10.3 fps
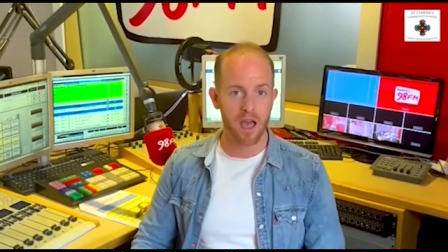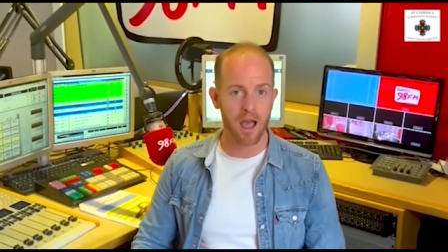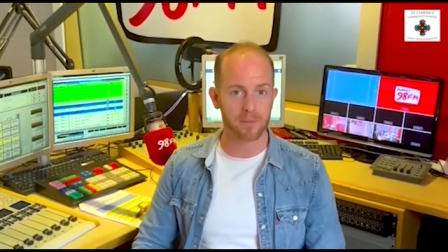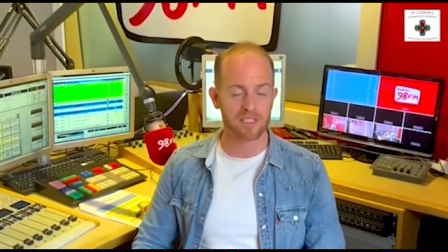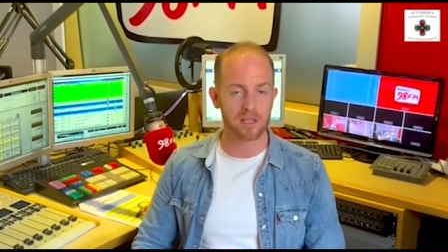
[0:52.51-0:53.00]

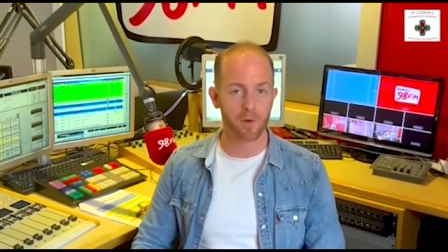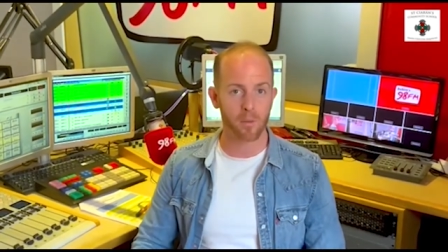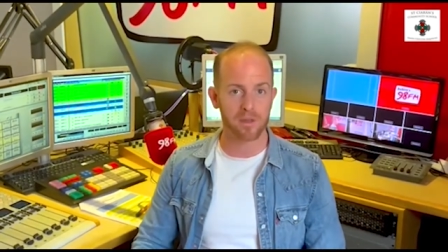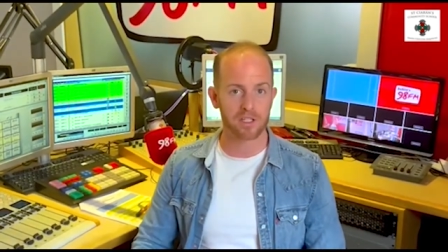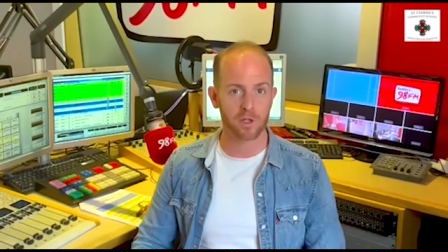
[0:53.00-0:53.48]
So they
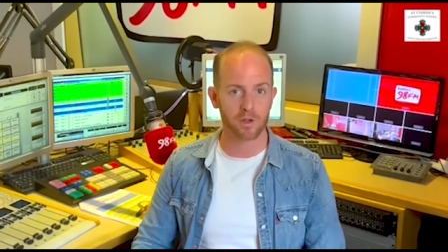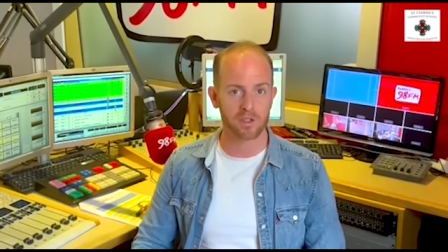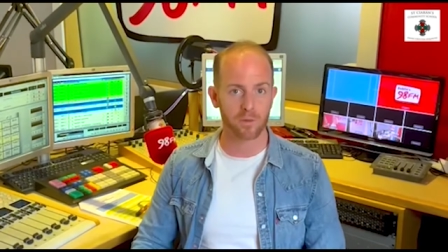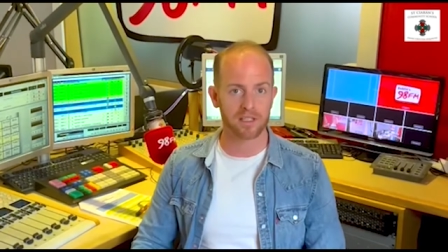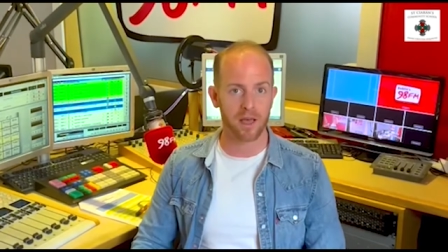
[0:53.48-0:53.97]
put me in
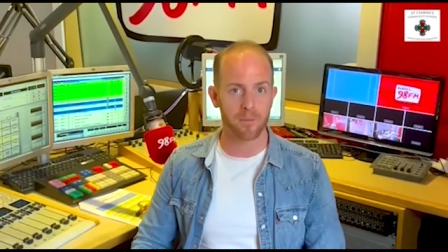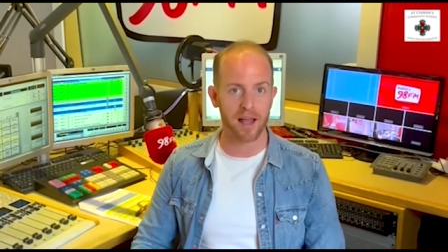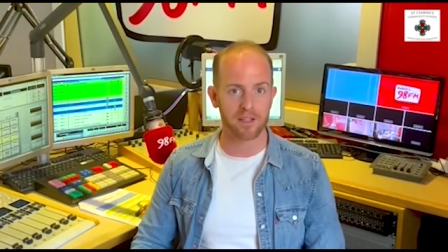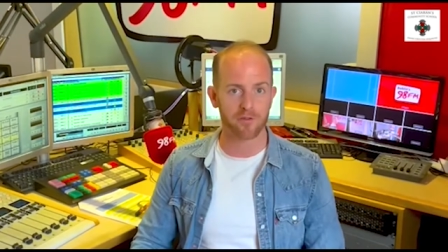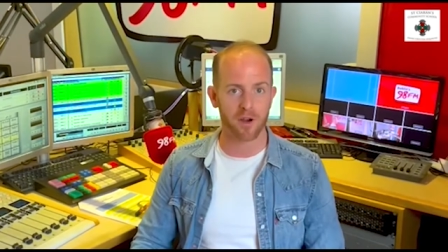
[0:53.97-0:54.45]
touch with
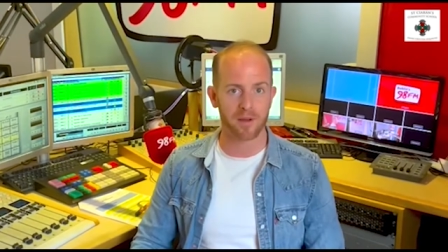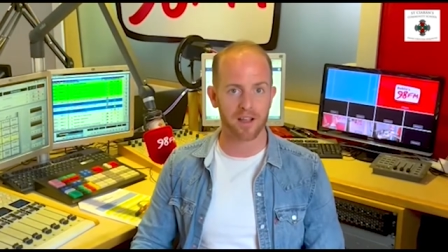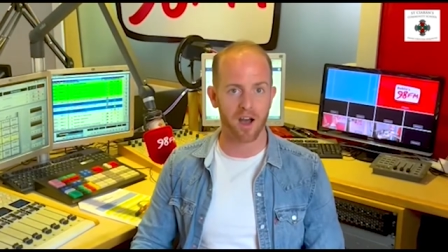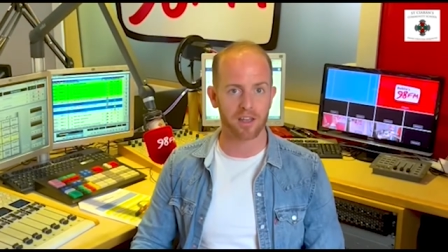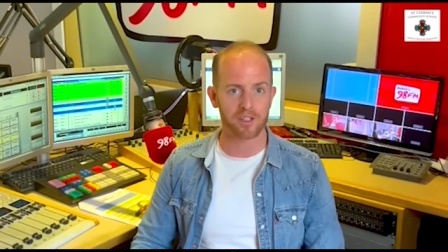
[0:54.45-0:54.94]
Ballyfermot
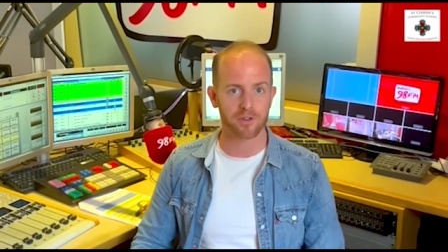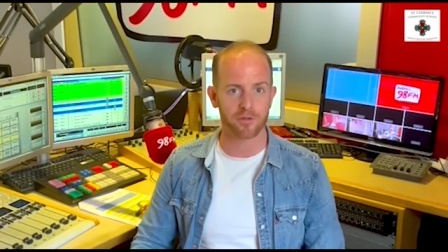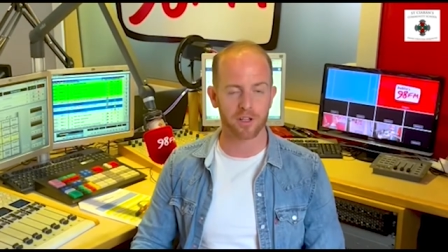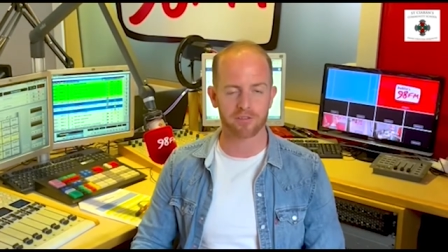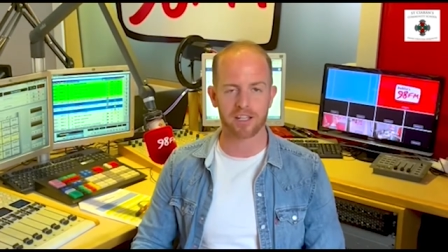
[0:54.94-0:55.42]
College of
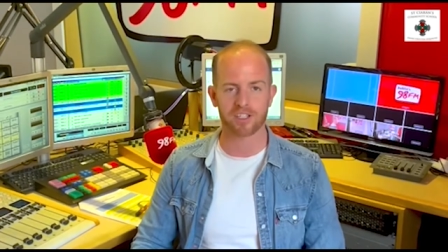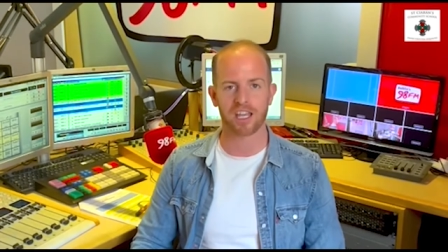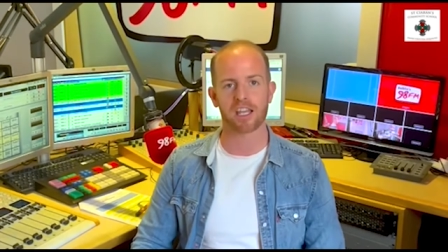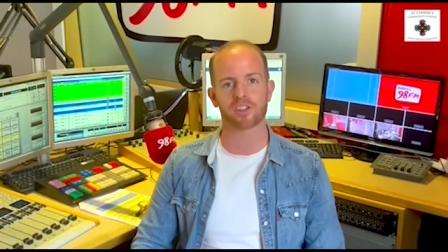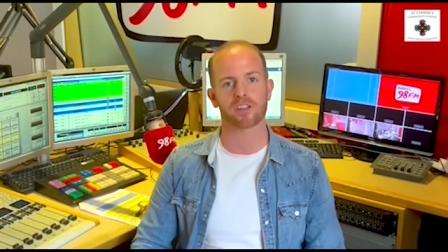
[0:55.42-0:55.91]
Further
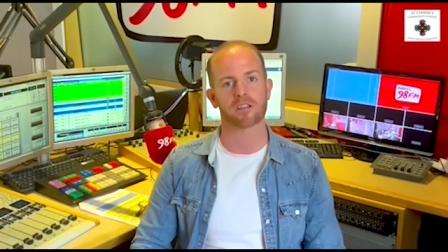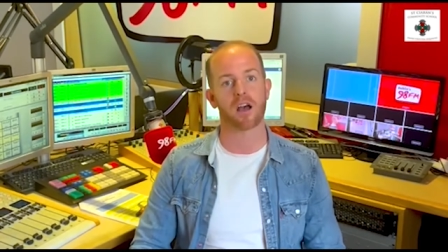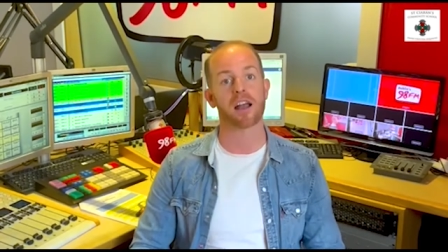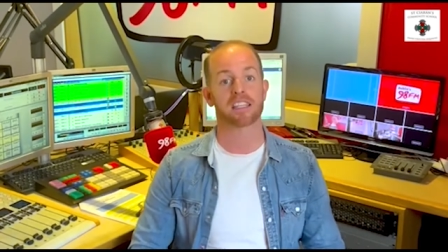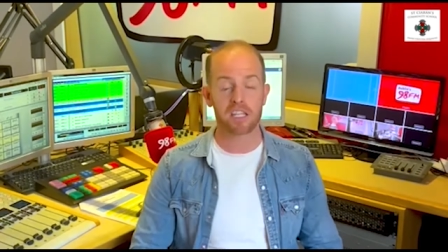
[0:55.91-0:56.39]
Education.
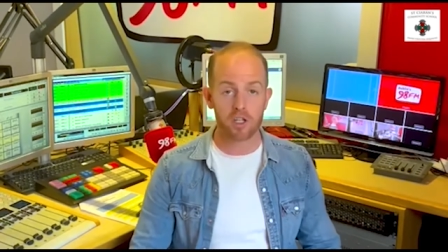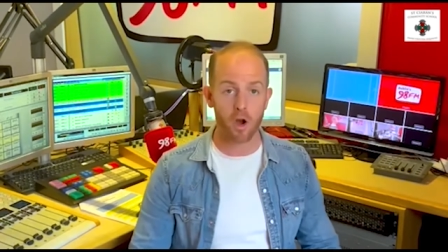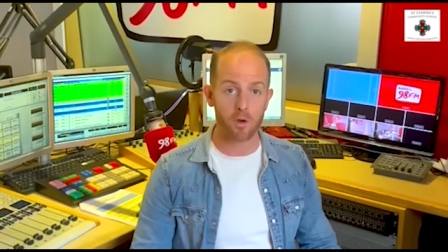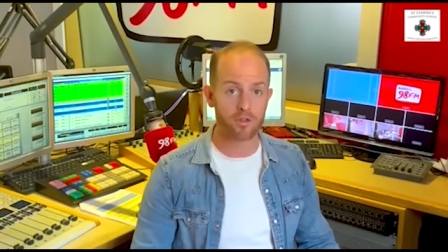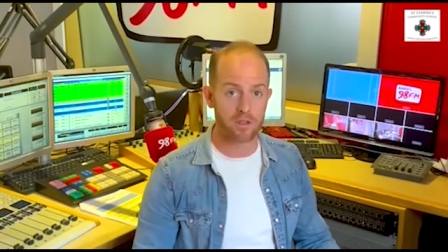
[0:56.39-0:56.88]
I didn't
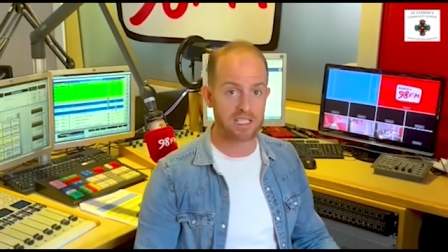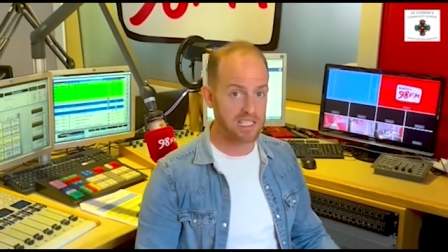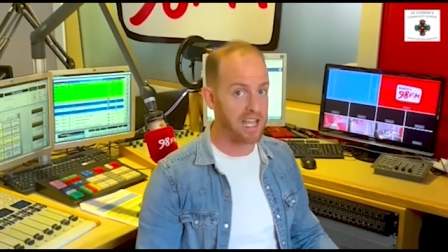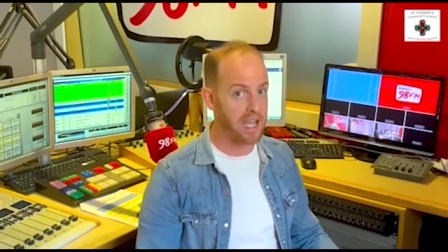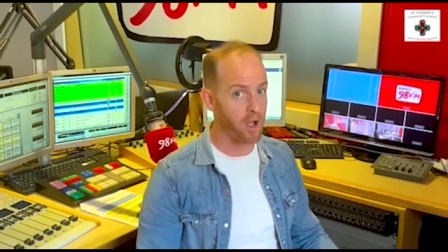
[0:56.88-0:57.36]
go through the
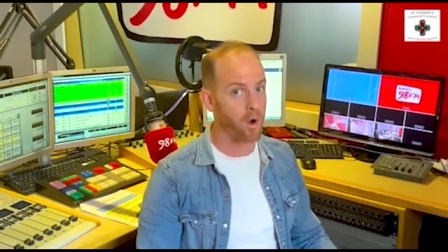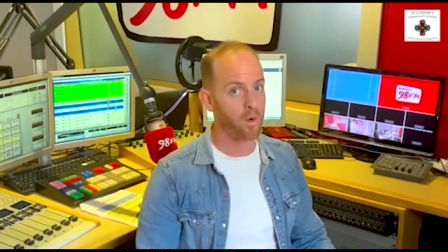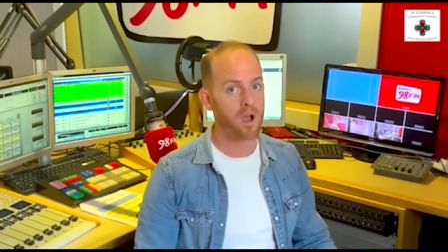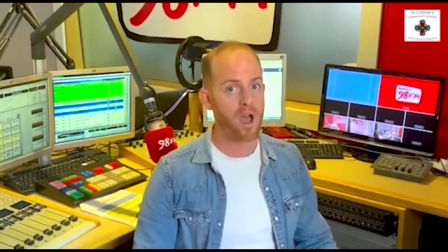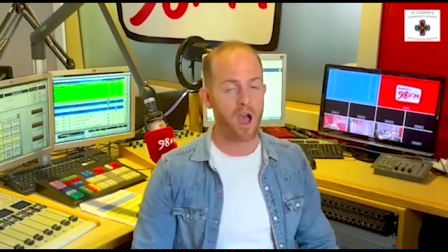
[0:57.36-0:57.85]

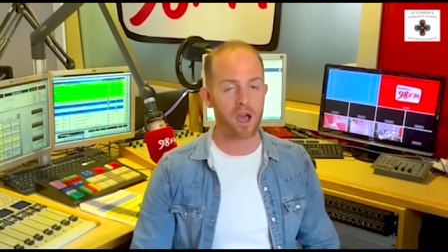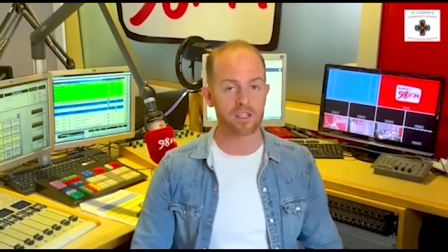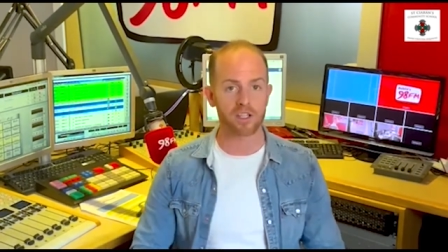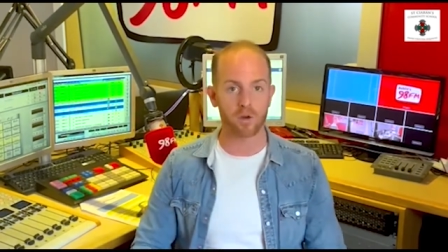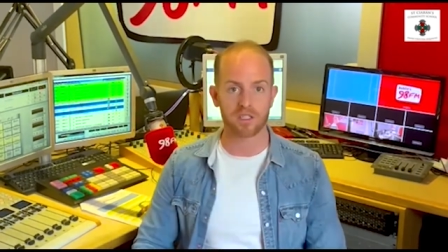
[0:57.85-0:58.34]
CAO
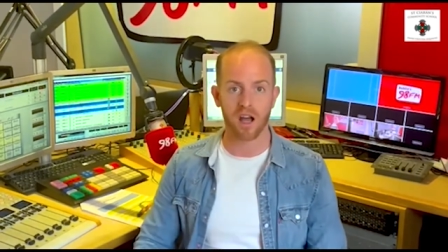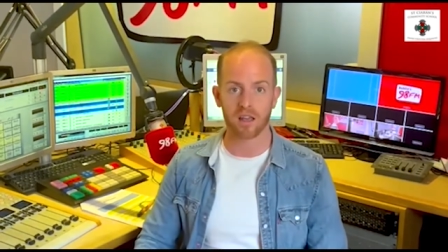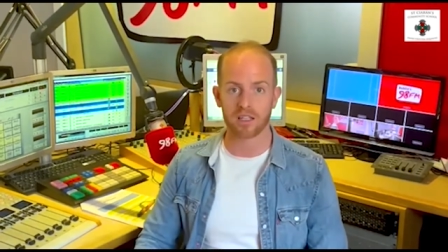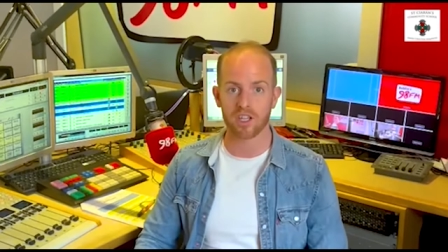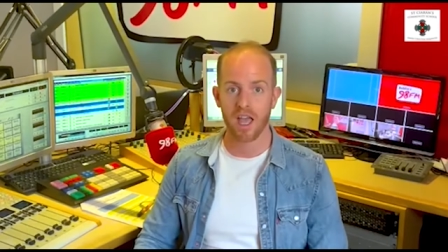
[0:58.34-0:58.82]
to go to
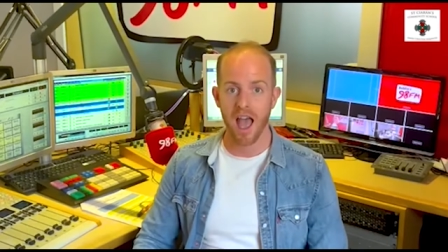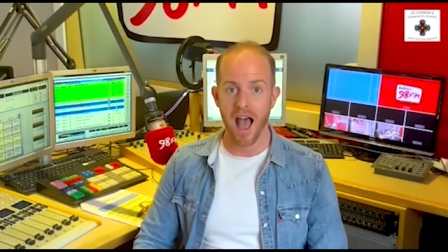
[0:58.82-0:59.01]
college.